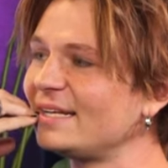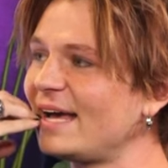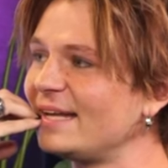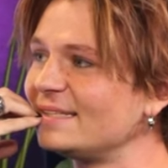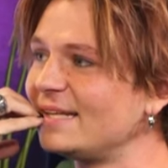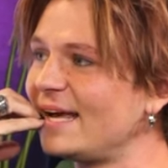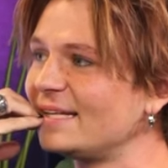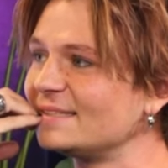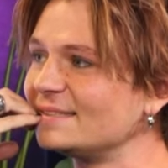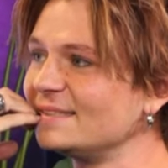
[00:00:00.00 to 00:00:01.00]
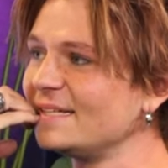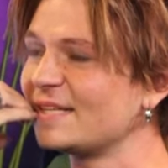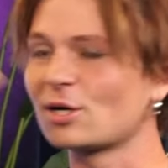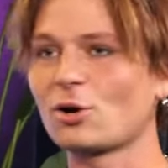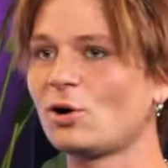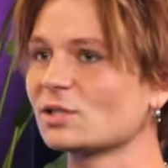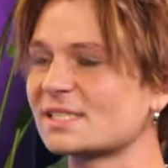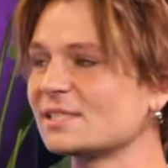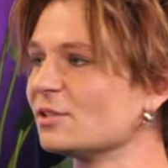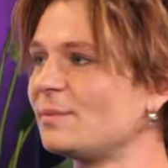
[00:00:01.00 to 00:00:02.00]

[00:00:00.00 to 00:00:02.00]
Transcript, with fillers: people go through phases. And they're all still